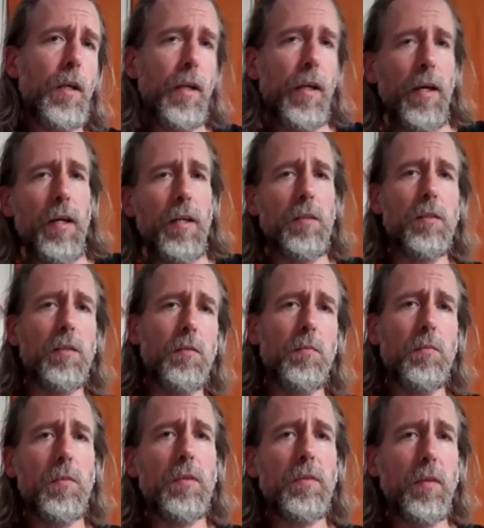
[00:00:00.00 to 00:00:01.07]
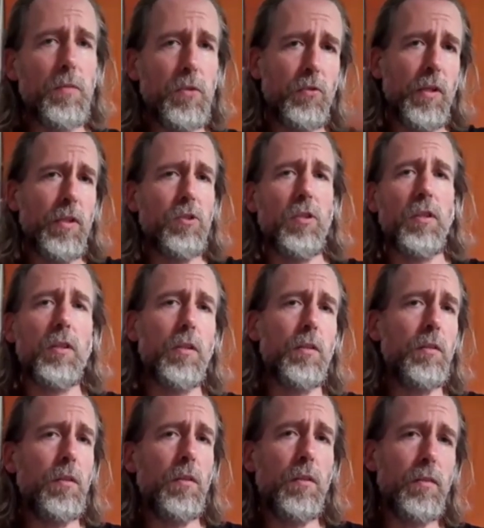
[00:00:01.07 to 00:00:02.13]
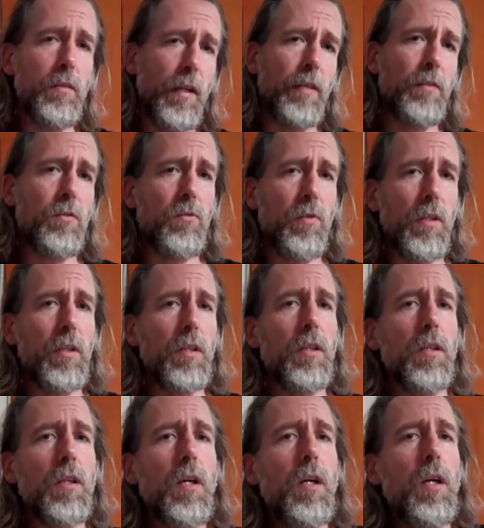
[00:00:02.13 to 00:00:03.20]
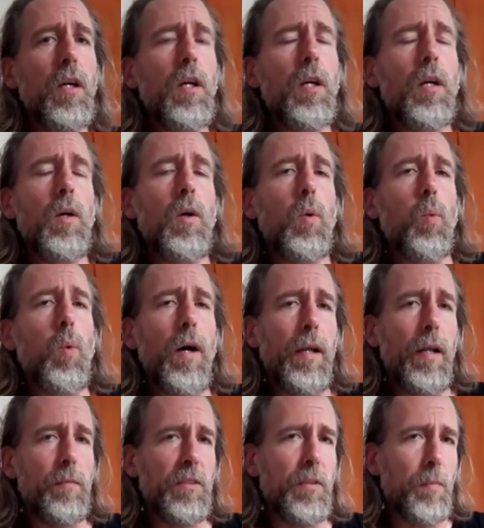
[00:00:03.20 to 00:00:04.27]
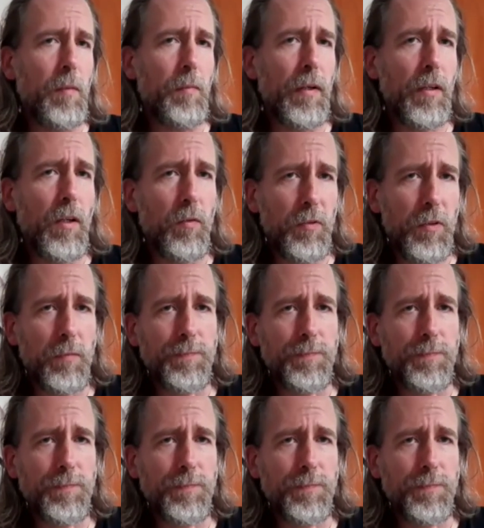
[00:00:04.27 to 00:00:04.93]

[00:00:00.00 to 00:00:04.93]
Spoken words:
and some stretching, stance training while I'm sipping my coffee.